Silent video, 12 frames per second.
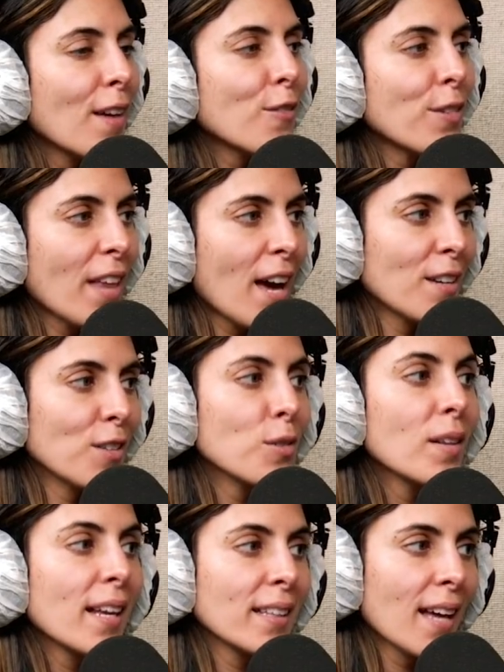love with that. You
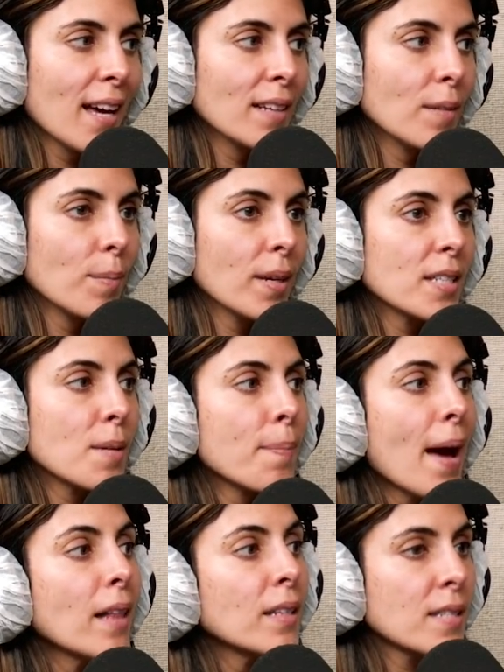like that because it
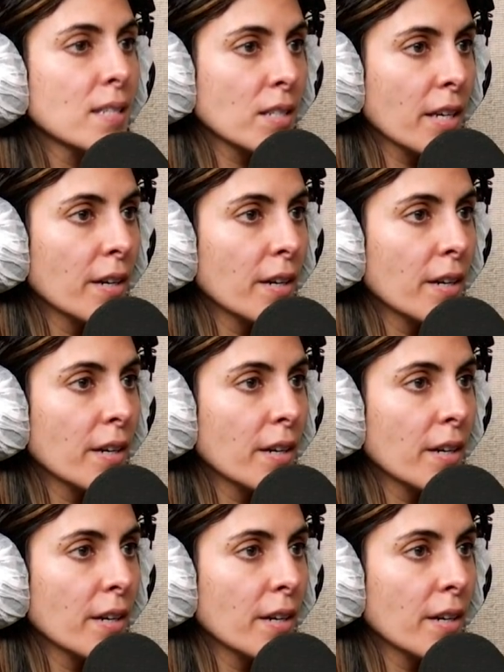balances you.